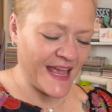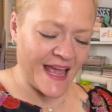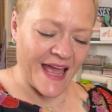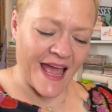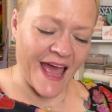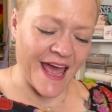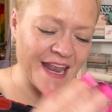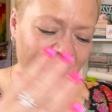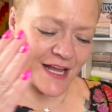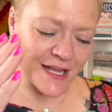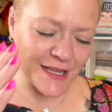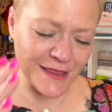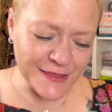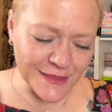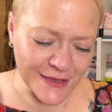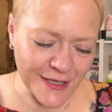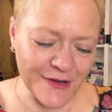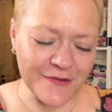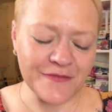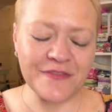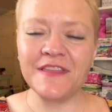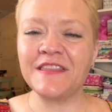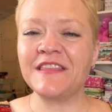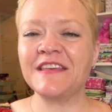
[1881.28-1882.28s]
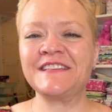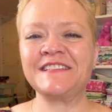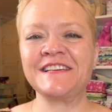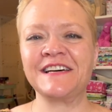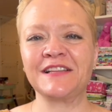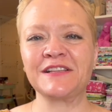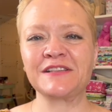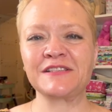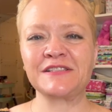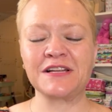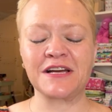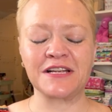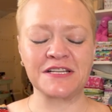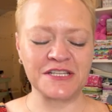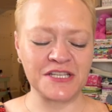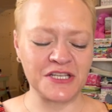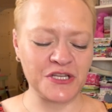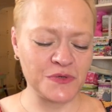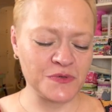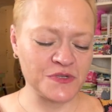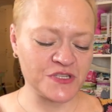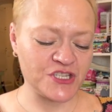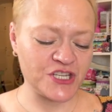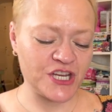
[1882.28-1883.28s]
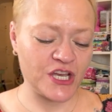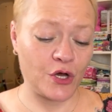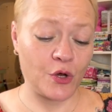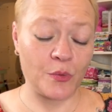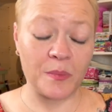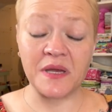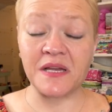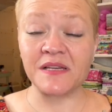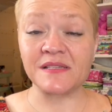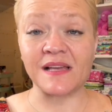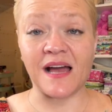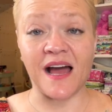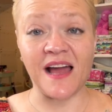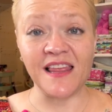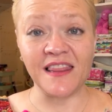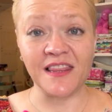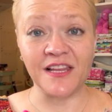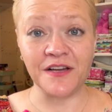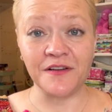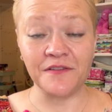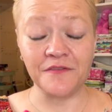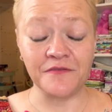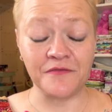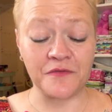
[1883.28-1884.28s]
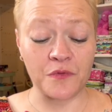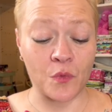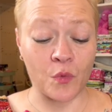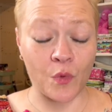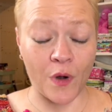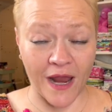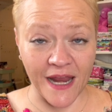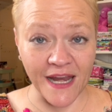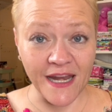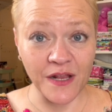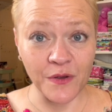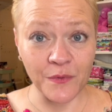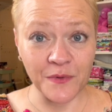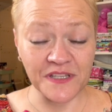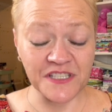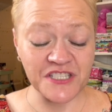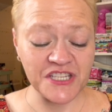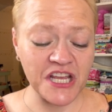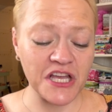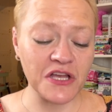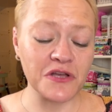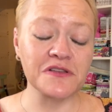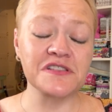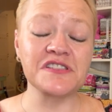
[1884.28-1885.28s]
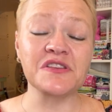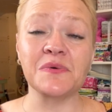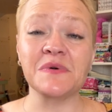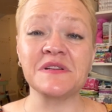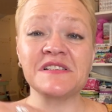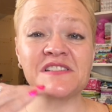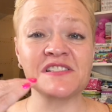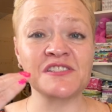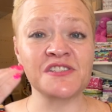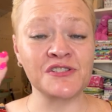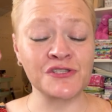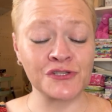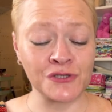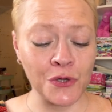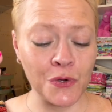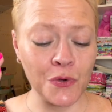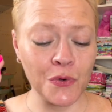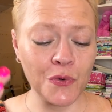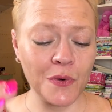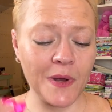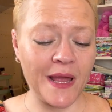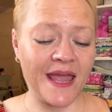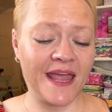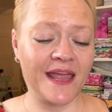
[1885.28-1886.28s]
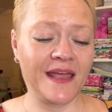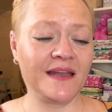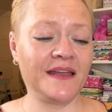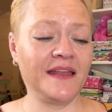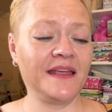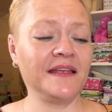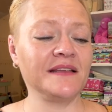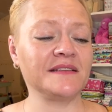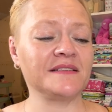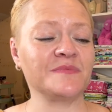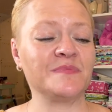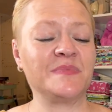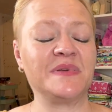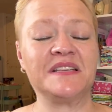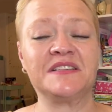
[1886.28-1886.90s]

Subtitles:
And I love that they tell us not to use gel, because I love writing with gel. So it's so handy to be